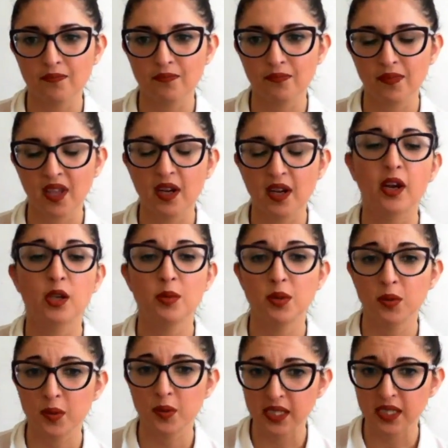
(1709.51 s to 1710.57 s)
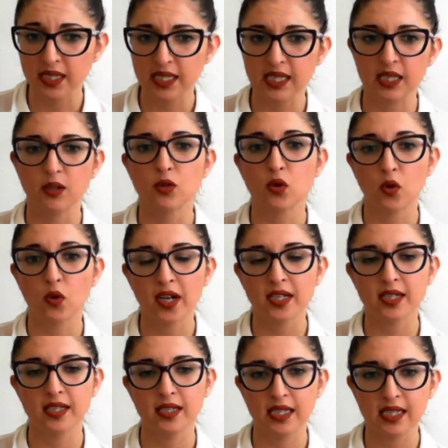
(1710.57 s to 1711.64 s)
non-communicable diseases and those chronic
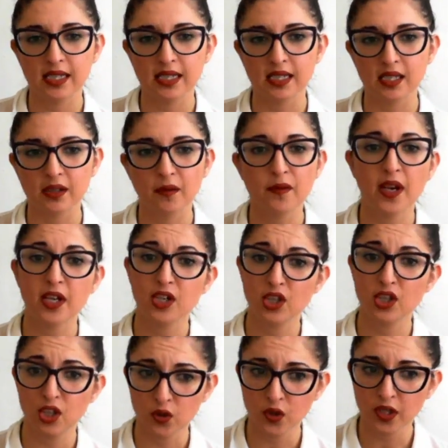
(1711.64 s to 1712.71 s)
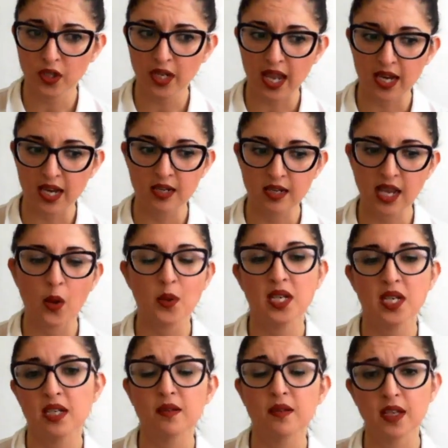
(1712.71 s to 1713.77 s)
diseases affect children and how we need
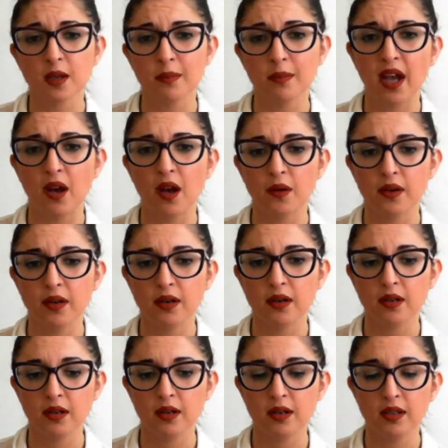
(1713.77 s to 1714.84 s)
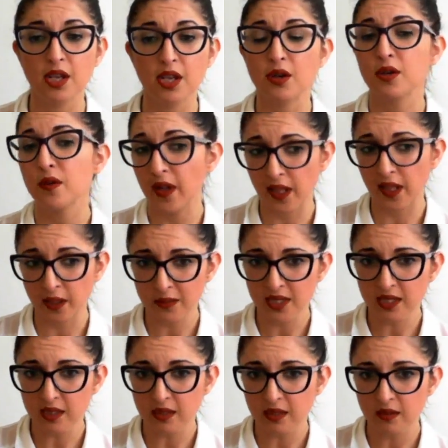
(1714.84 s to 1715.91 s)
to think about their development
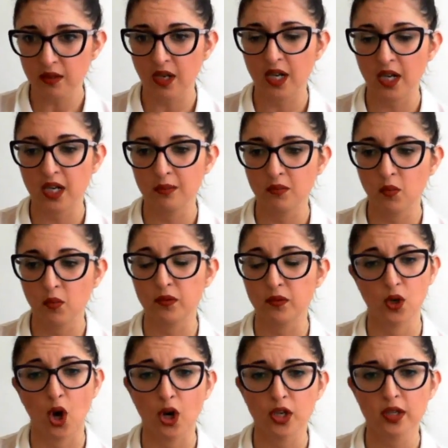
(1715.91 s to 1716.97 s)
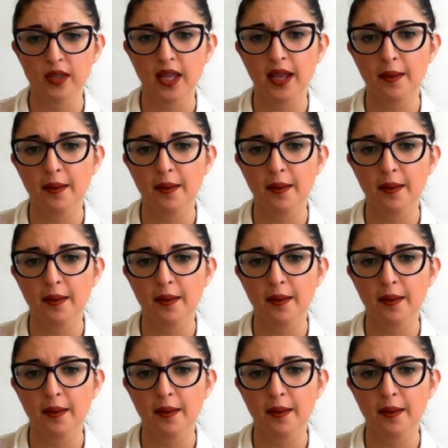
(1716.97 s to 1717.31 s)
with regard to that?